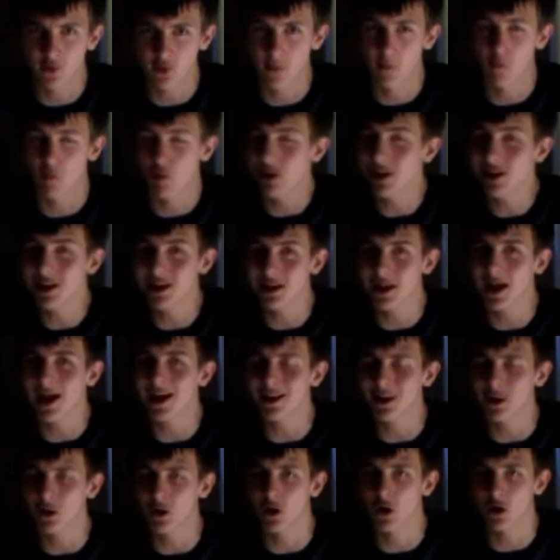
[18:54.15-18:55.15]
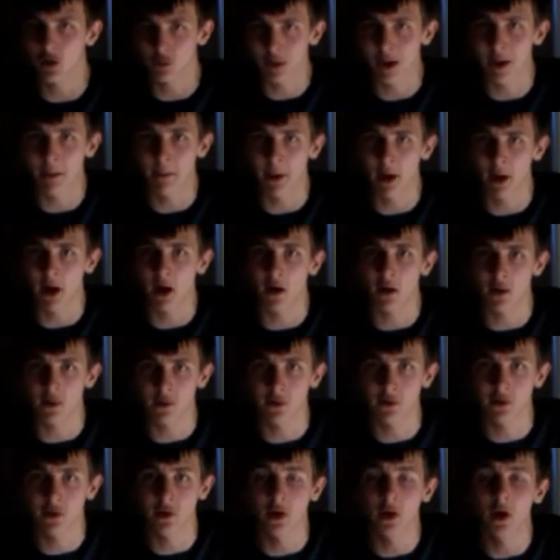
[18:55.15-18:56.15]
So I'm really glad I got spare
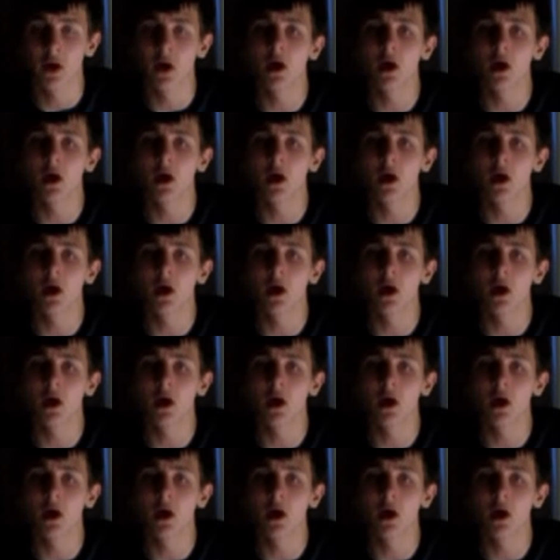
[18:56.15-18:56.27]
parts.